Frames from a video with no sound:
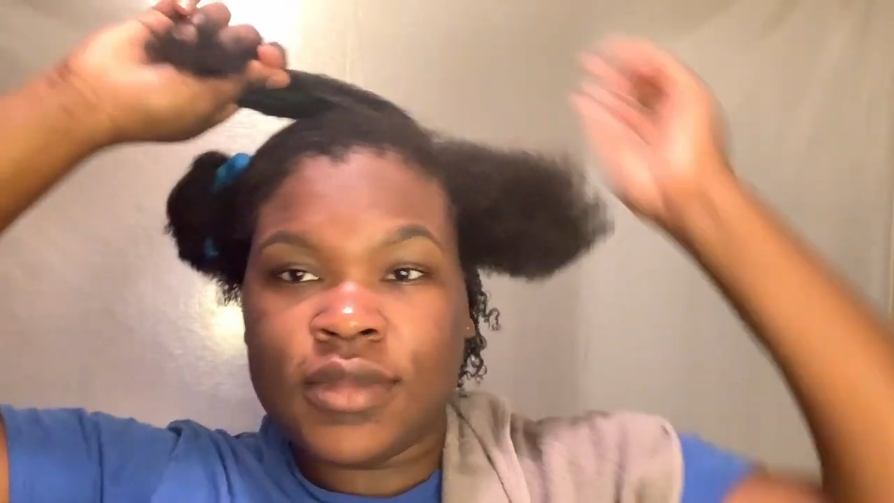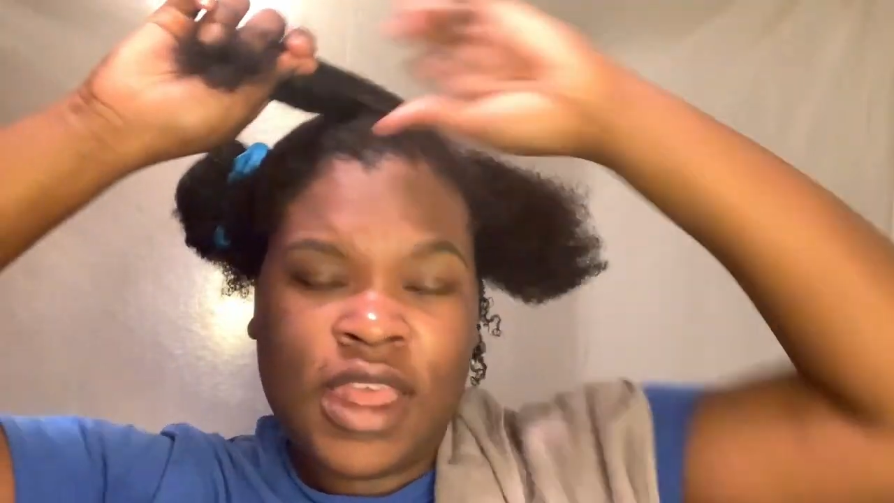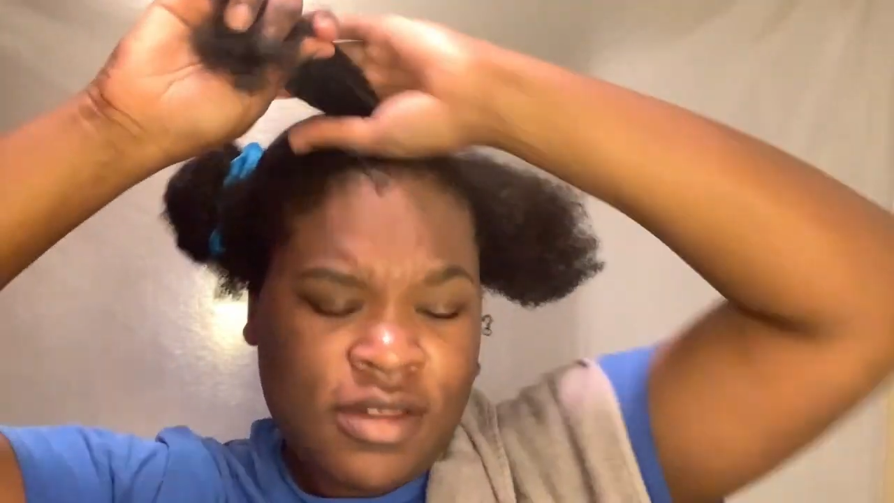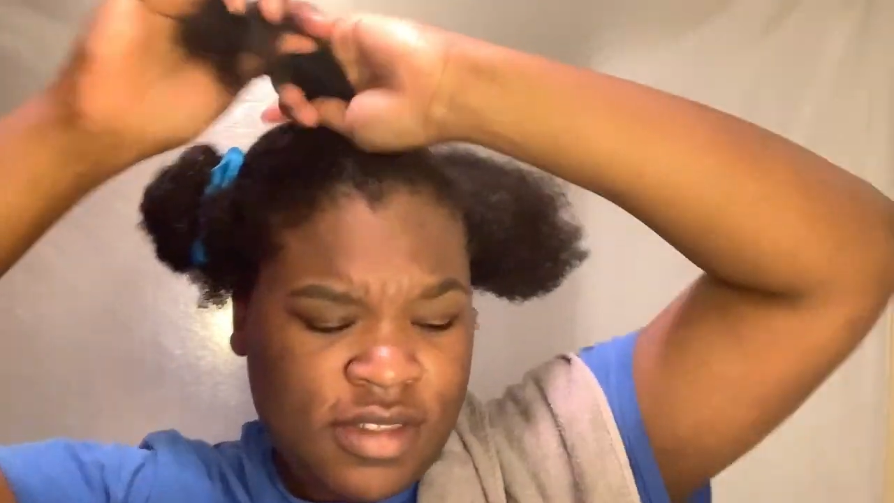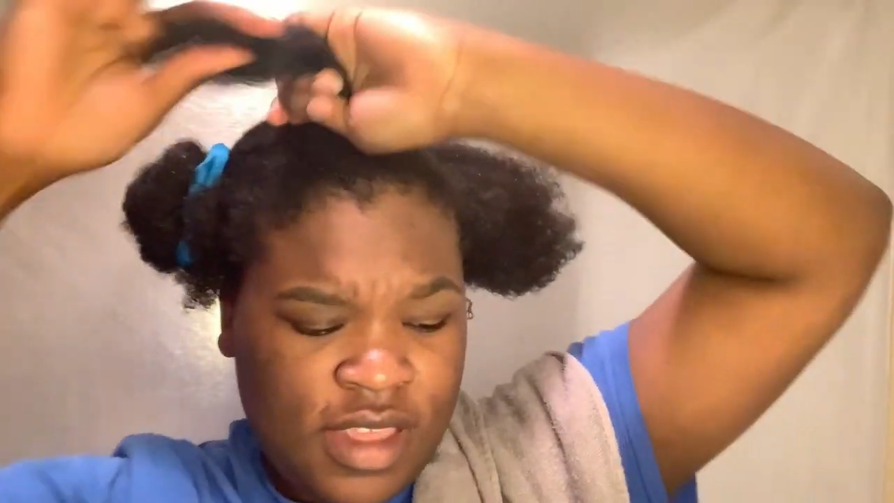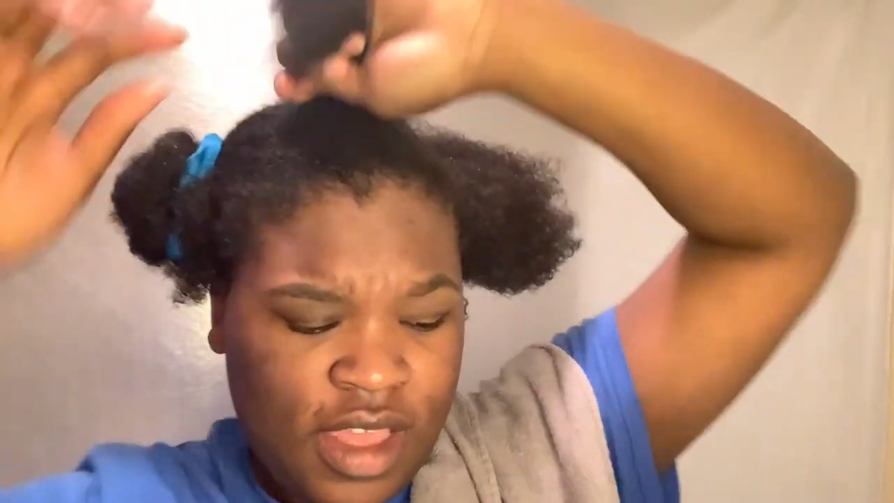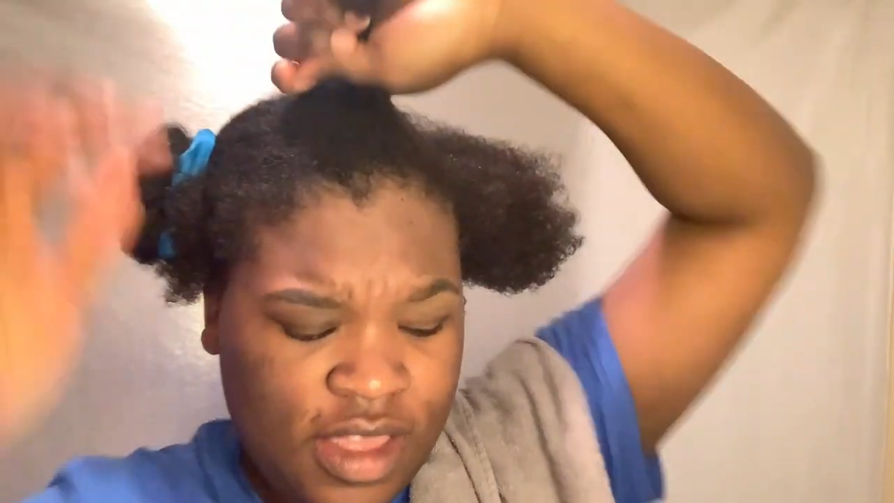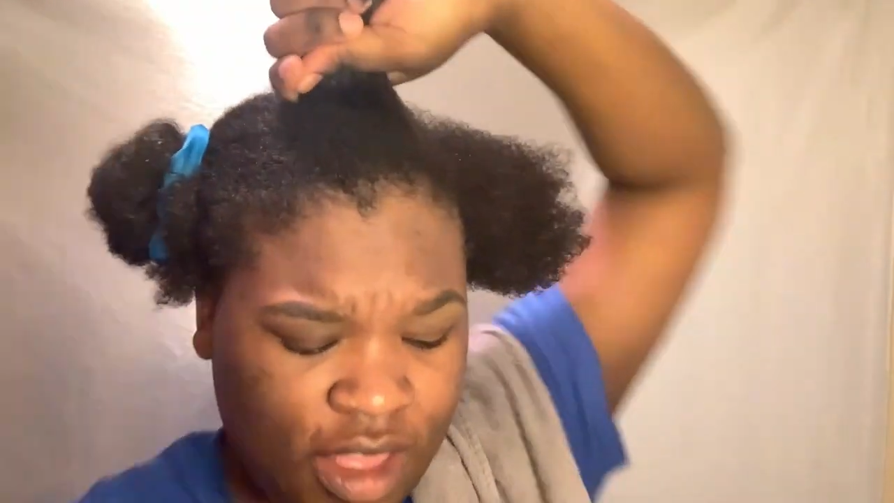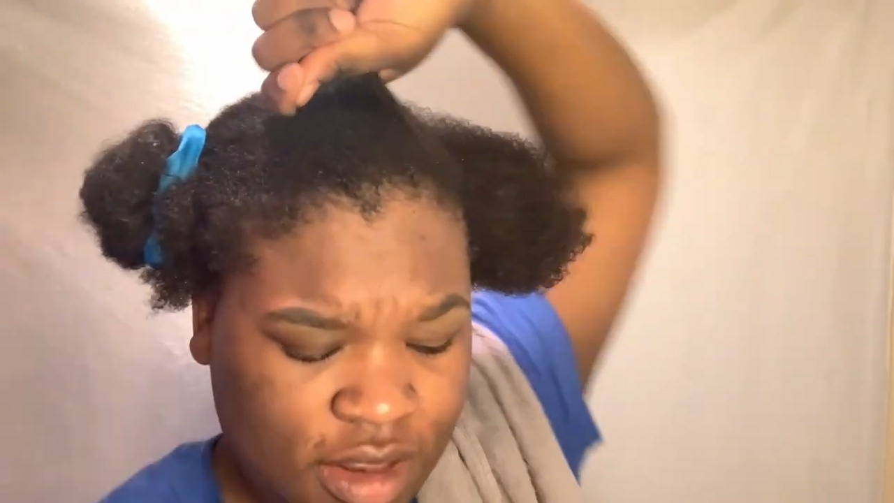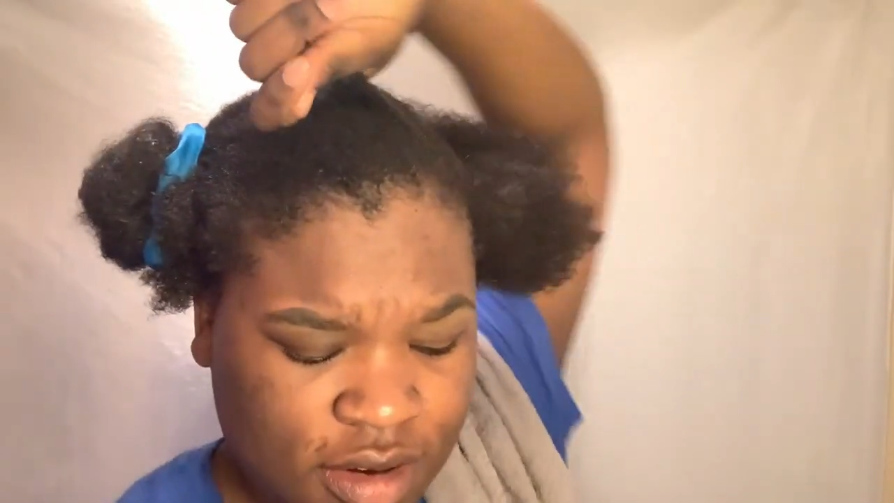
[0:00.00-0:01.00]
don't see how
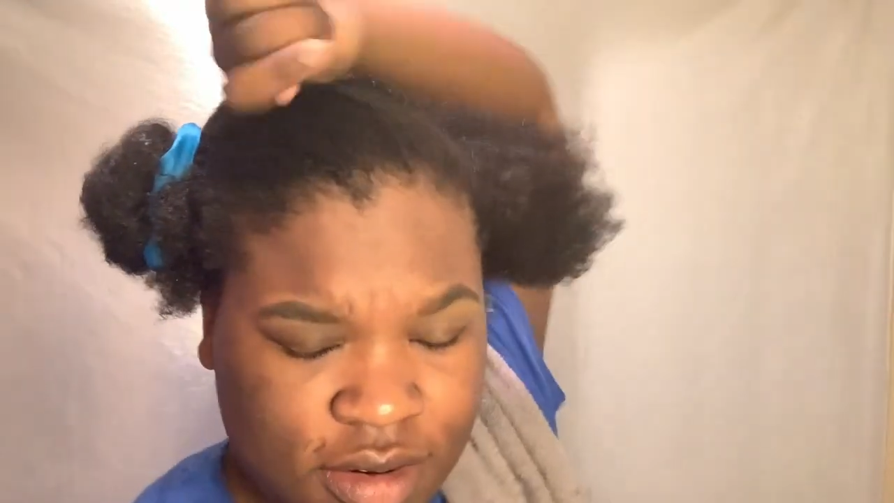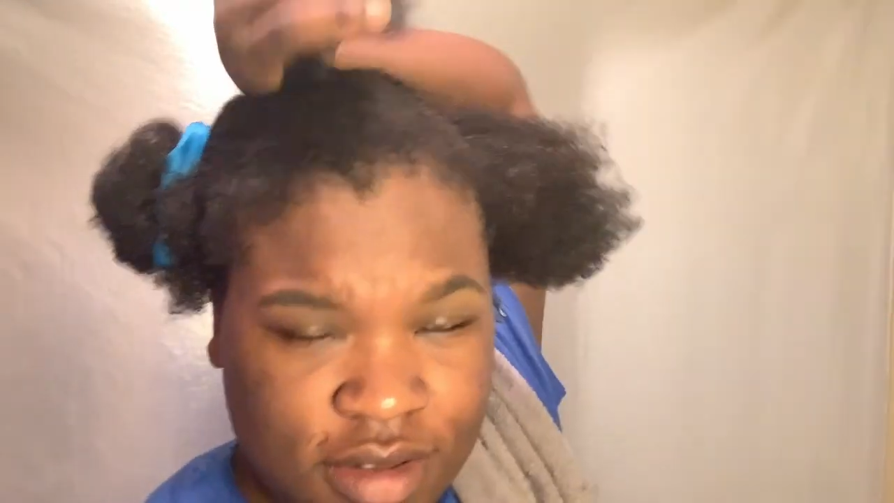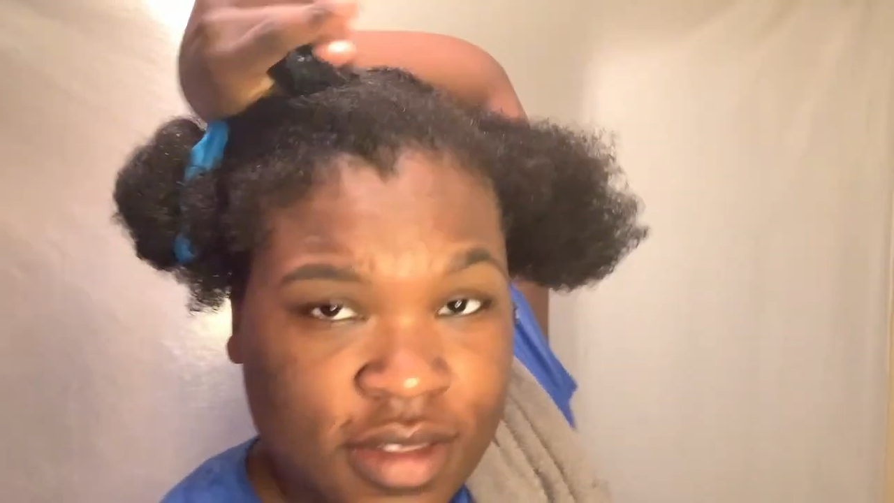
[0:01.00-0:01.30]
y'all do this